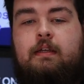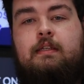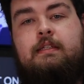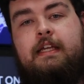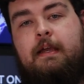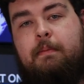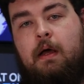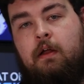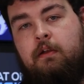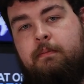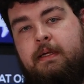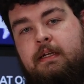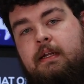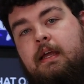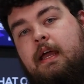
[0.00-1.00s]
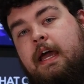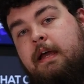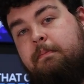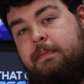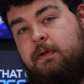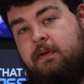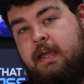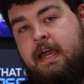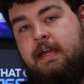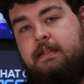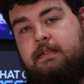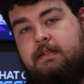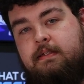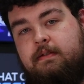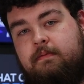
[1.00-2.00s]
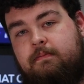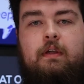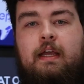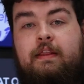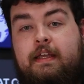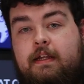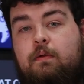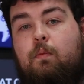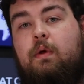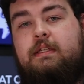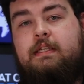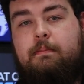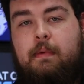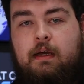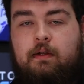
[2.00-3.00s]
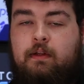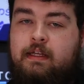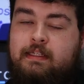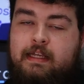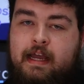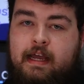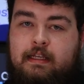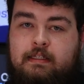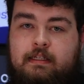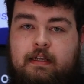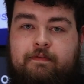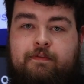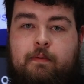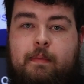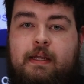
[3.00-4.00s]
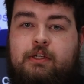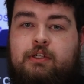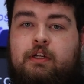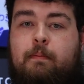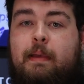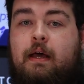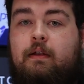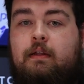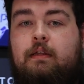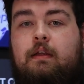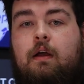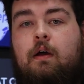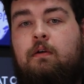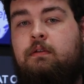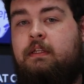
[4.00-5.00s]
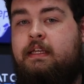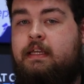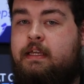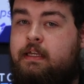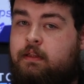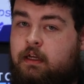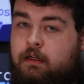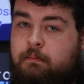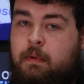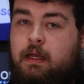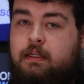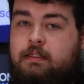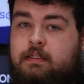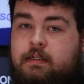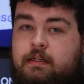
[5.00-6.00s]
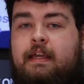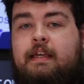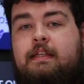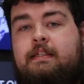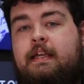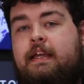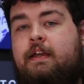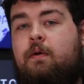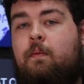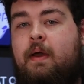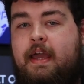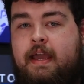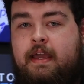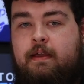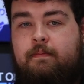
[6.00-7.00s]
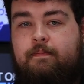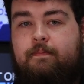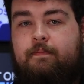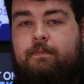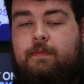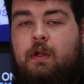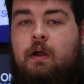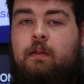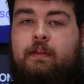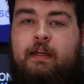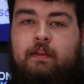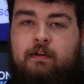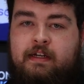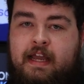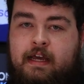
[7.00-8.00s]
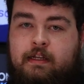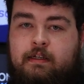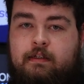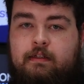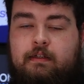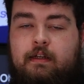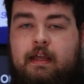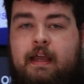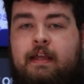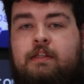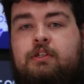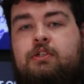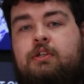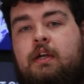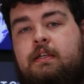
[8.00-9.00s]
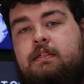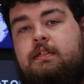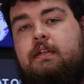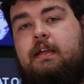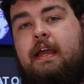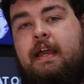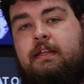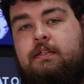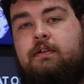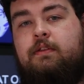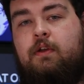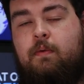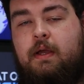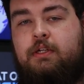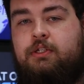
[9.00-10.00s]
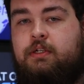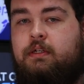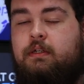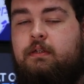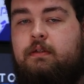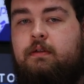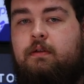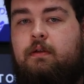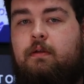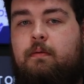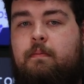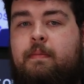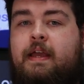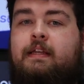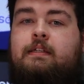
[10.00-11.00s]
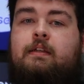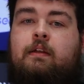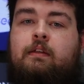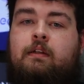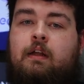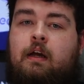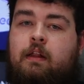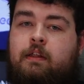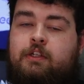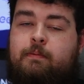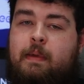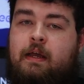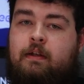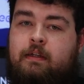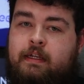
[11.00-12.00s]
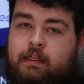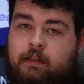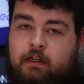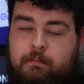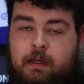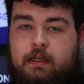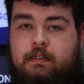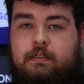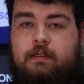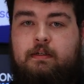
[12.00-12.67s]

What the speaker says: Sam Altman, and Bill Gates. And then once the model is asked information about only Elon Musk, it can take away all the other data and just answer the question based on the knowledge about Elon Musk,